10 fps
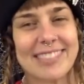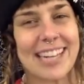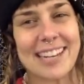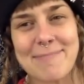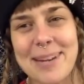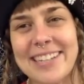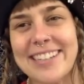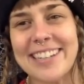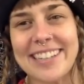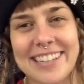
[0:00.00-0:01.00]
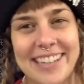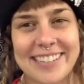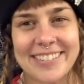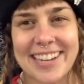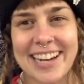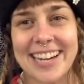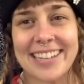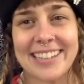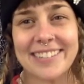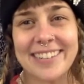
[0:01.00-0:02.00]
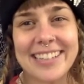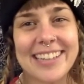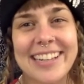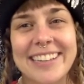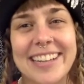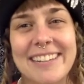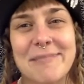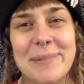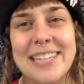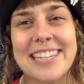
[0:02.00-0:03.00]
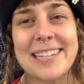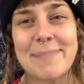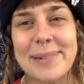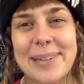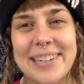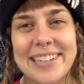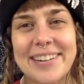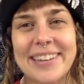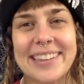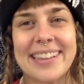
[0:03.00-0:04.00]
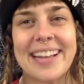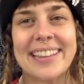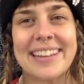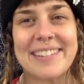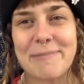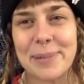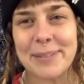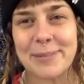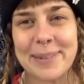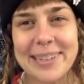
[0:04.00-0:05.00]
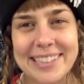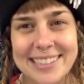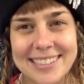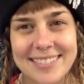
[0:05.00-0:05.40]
get a paycheck and then you die. You can let life be deeper. You can let life be fun.